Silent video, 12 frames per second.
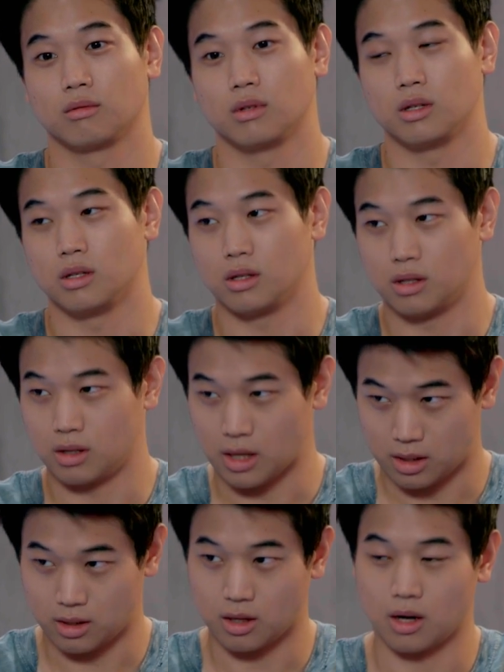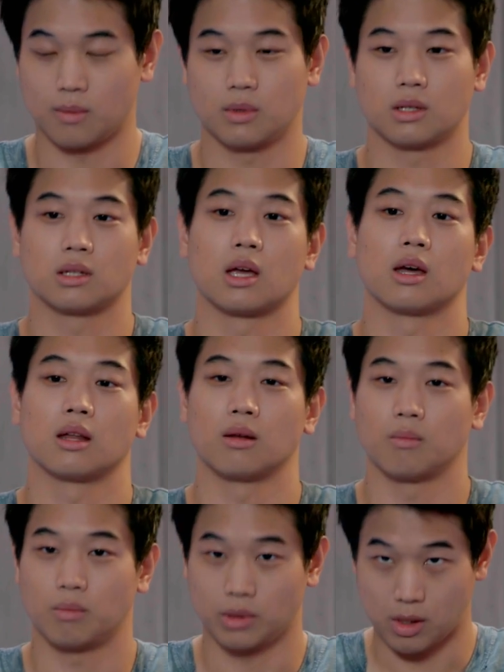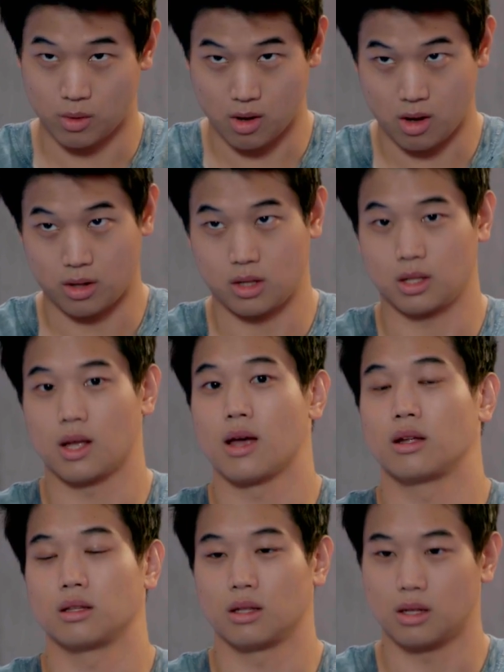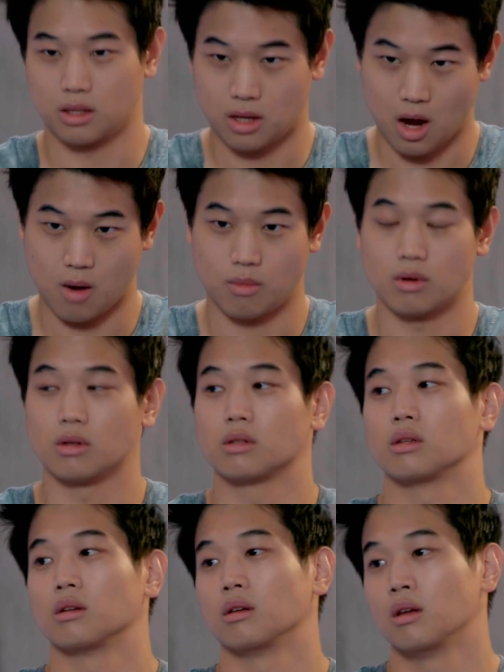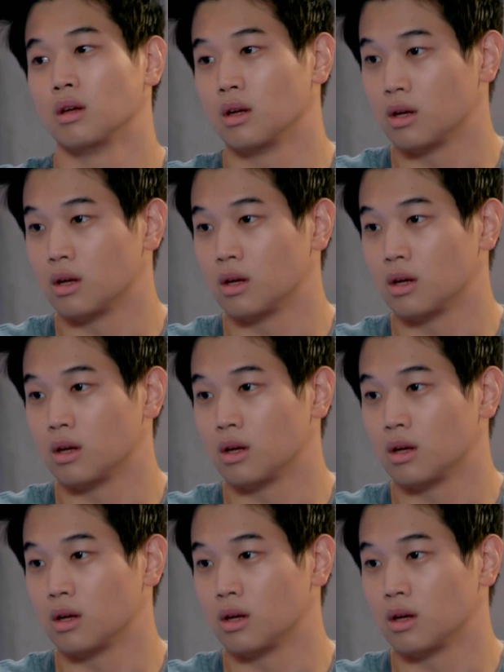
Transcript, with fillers: He gets to come to set and play with all these lights and these cameras and,